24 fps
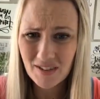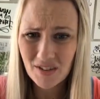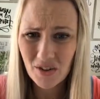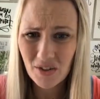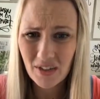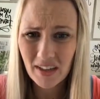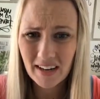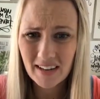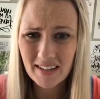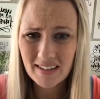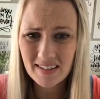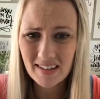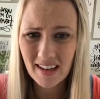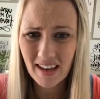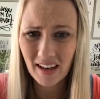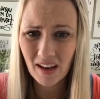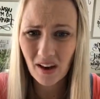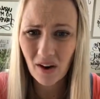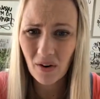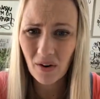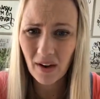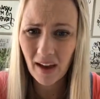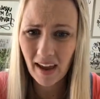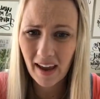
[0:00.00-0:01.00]
And so then it's
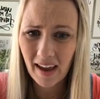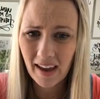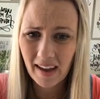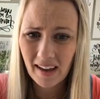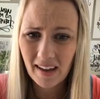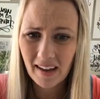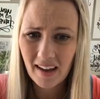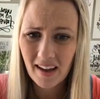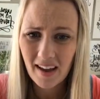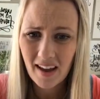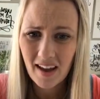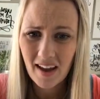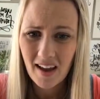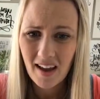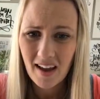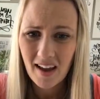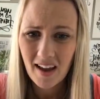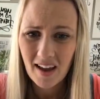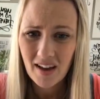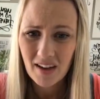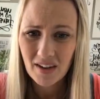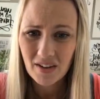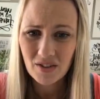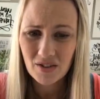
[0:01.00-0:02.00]
like, okay,
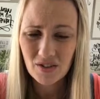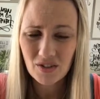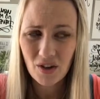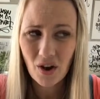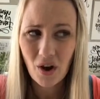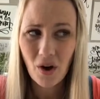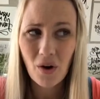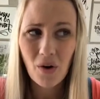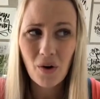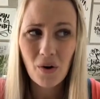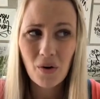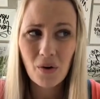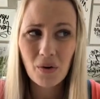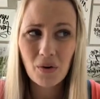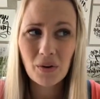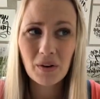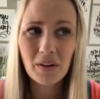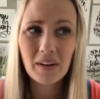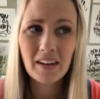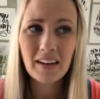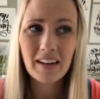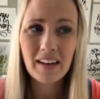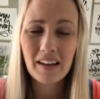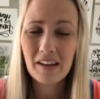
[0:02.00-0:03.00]

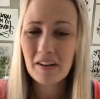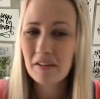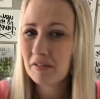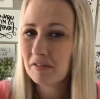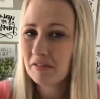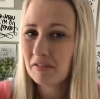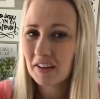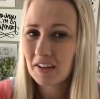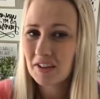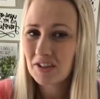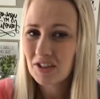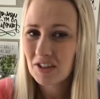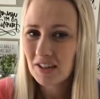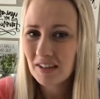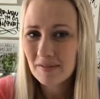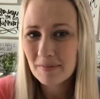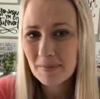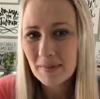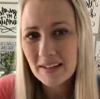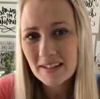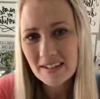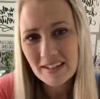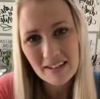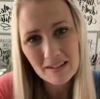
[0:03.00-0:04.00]
so if
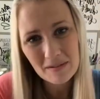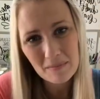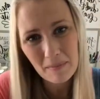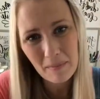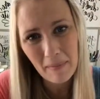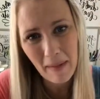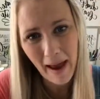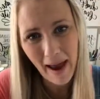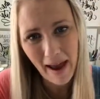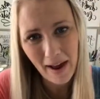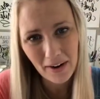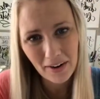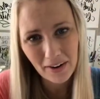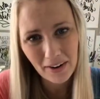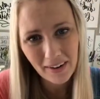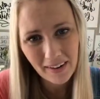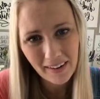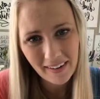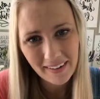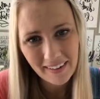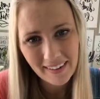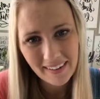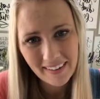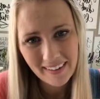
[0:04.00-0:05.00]
achievement doesn't
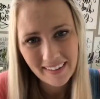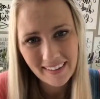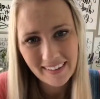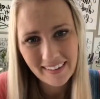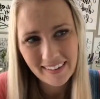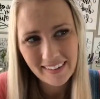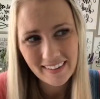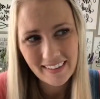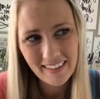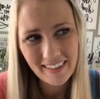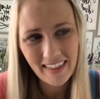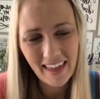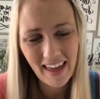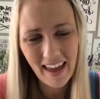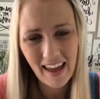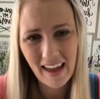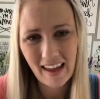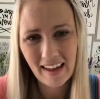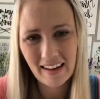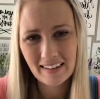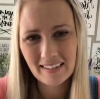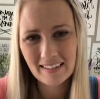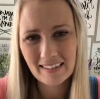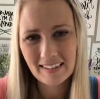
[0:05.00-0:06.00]
matter,
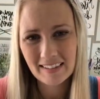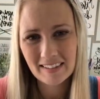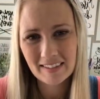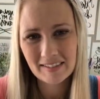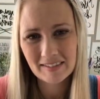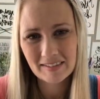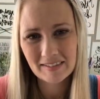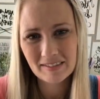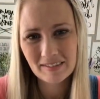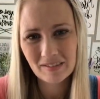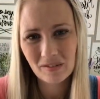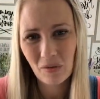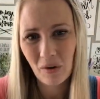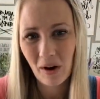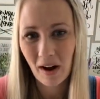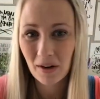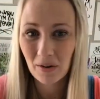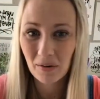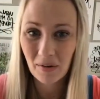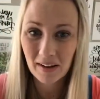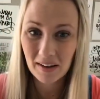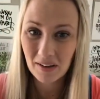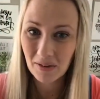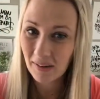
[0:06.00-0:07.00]
then
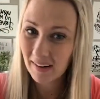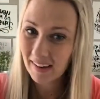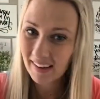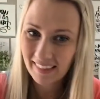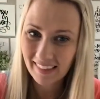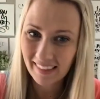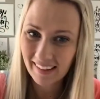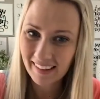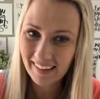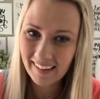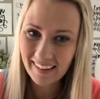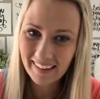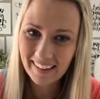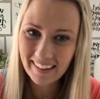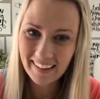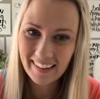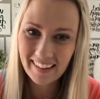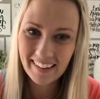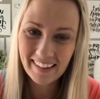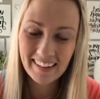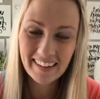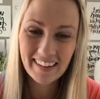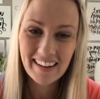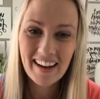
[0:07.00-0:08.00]
why do I do anything?
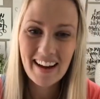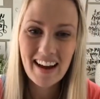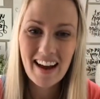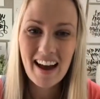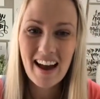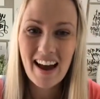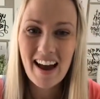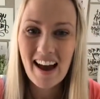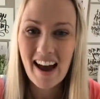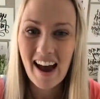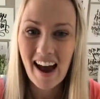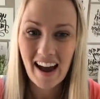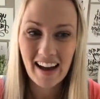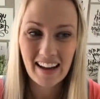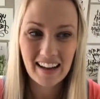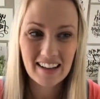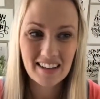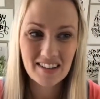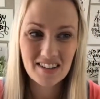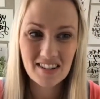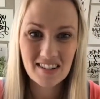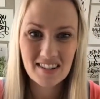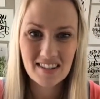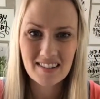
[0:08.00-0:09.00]
I
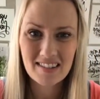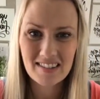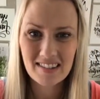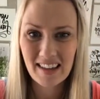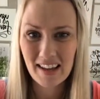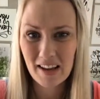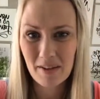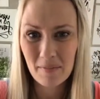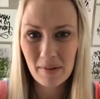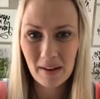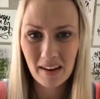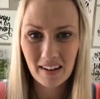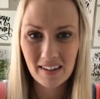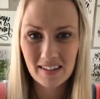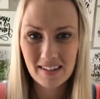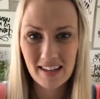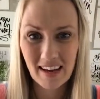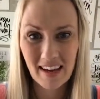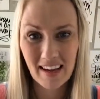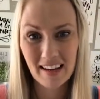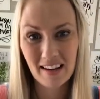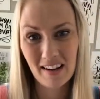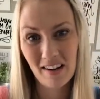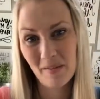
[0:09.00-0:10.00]
can just lay in bed all
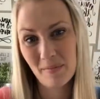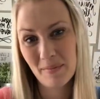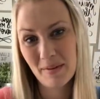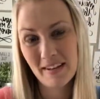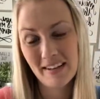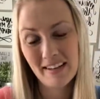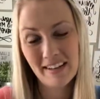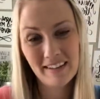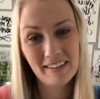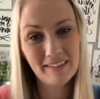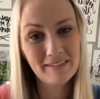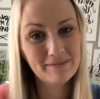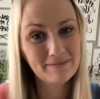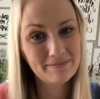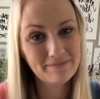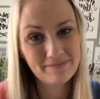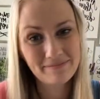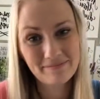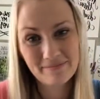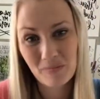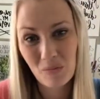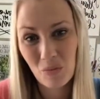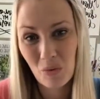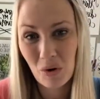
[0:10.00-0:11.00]
day and I'll be
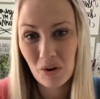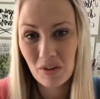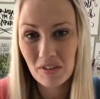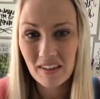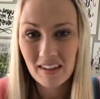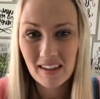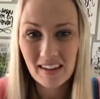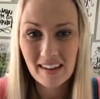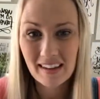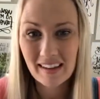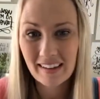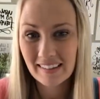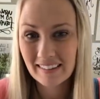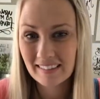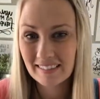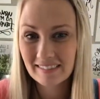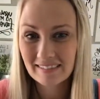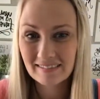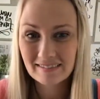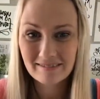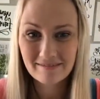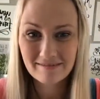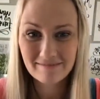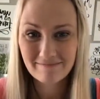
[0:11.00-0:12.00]
worthy
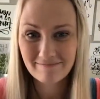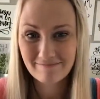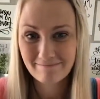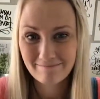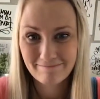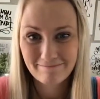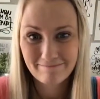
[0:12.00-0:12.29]
and